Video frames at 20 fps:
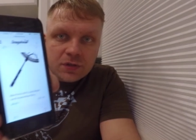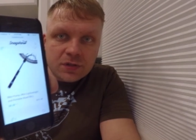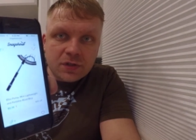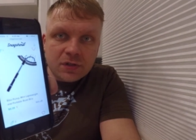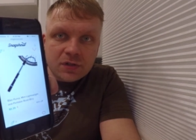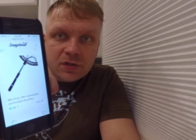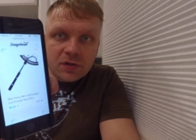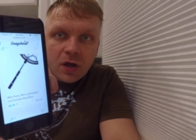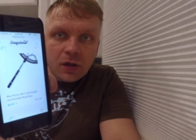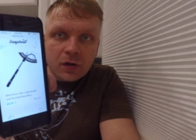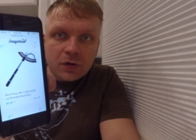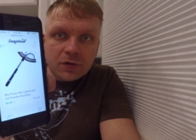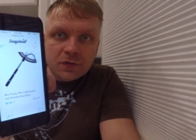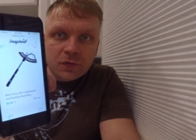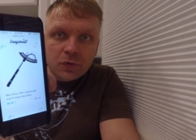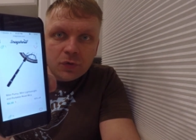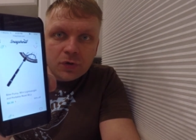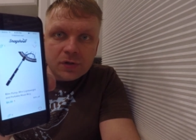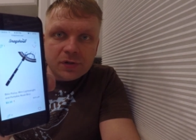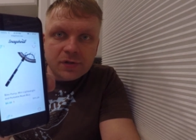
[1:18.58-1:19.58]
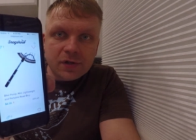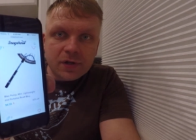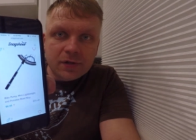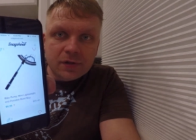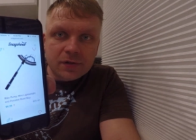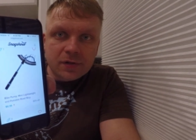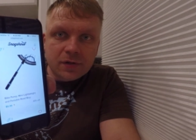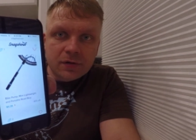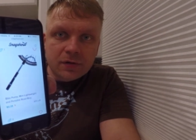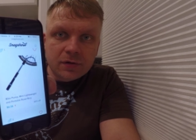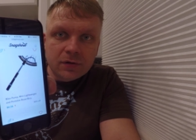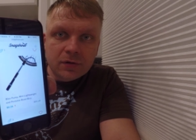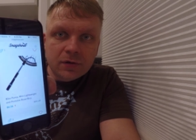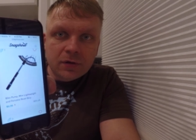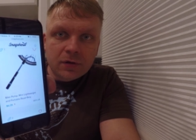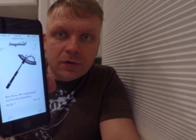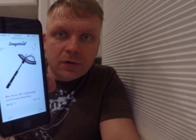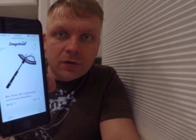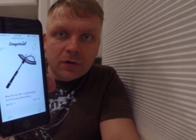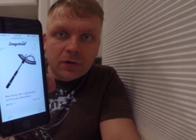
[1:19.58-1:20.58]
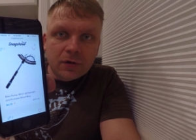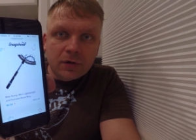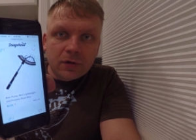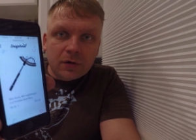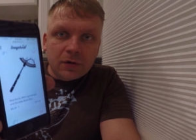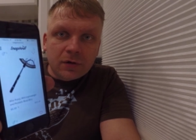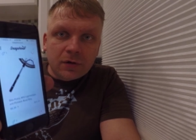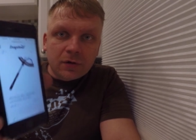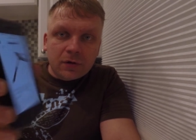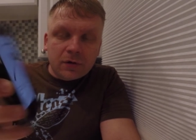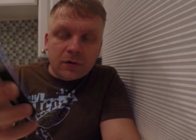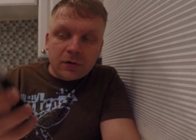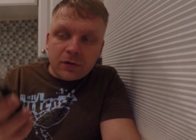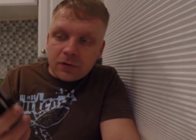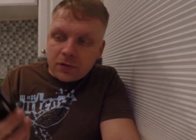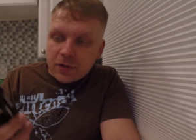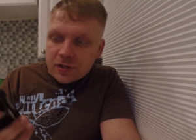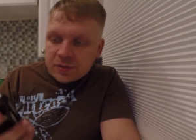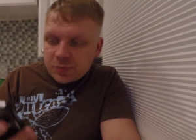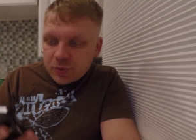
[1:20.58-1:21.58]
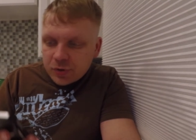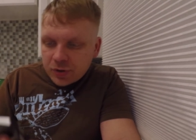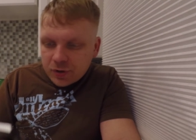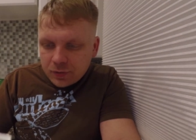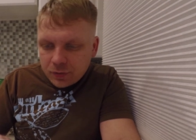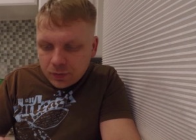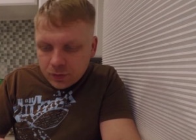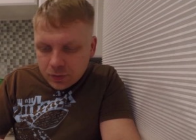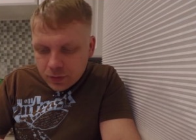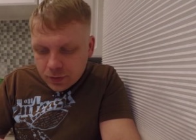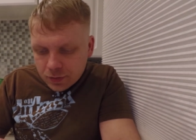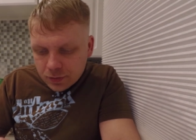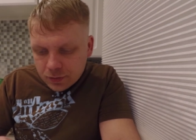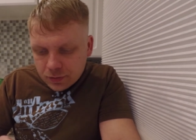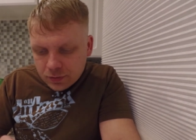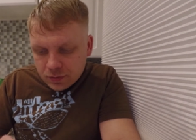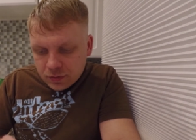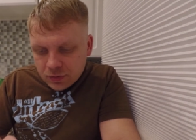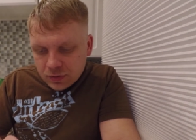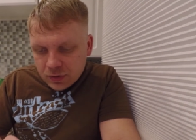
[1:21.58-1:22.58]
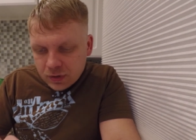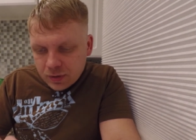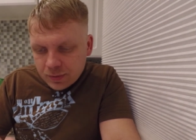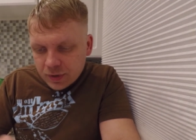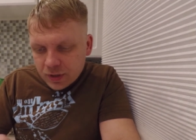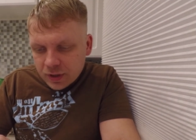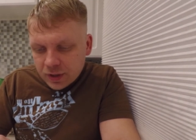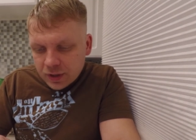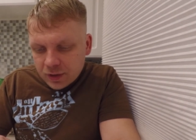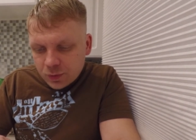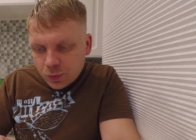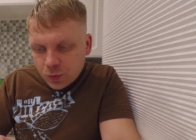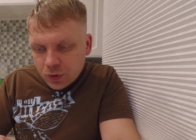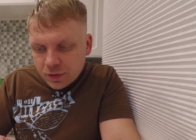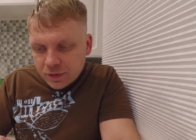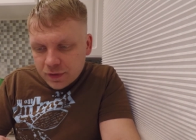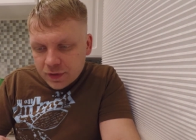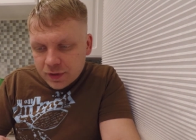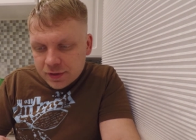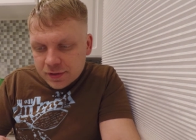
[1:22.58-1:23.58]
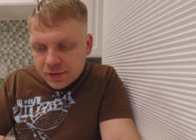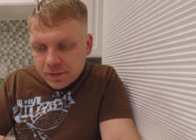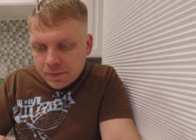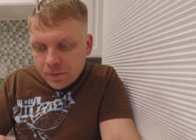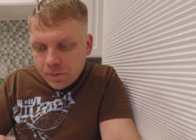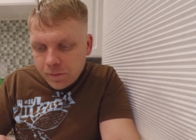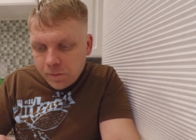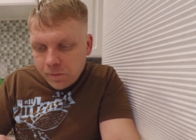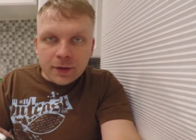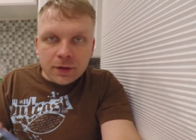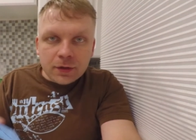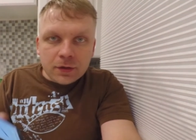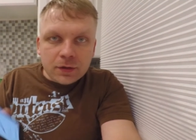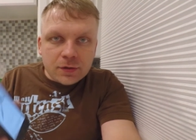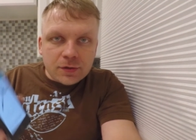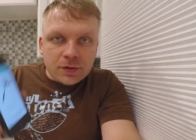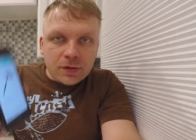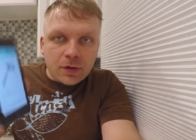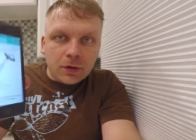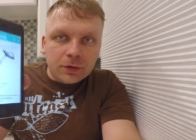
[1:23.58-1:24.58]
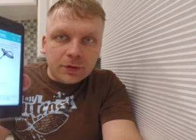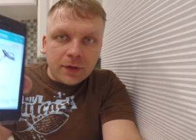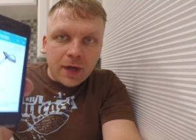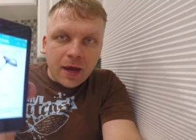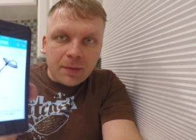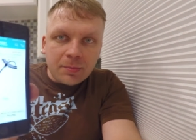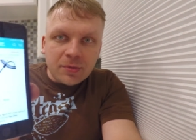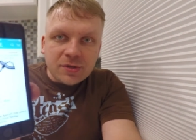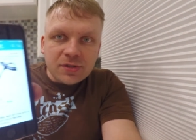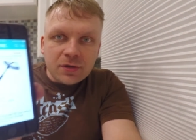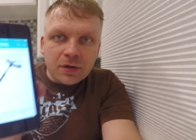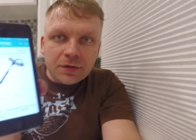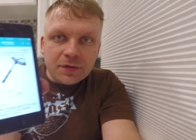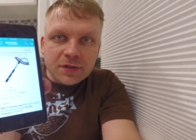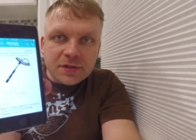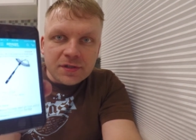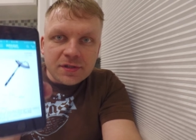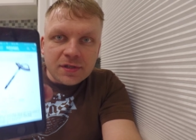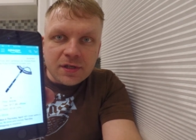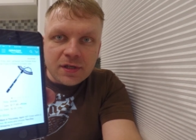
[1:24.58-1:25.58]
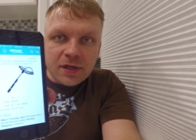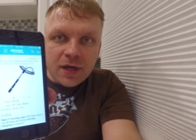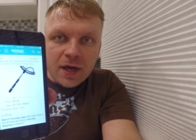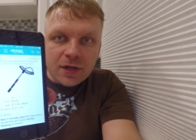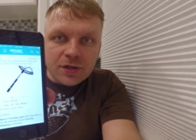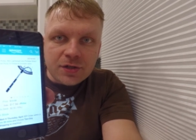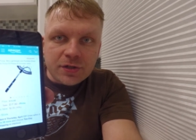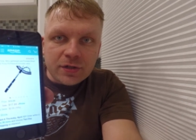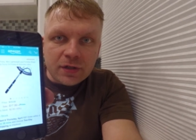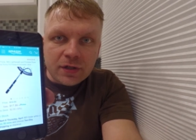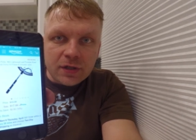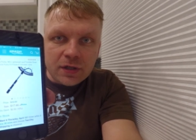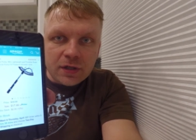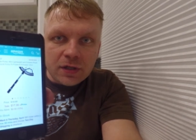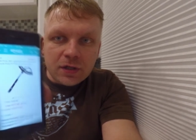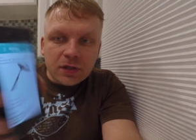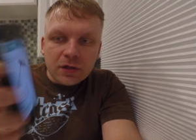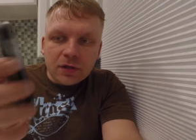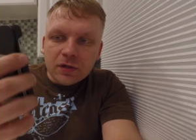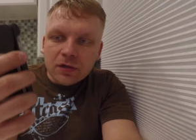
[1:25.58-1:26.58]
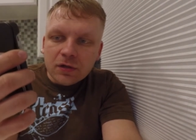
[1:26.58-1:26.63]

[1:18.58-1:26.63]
$6.40 that's pretty cool I'm gonna get one of these so on Amazon this thing actually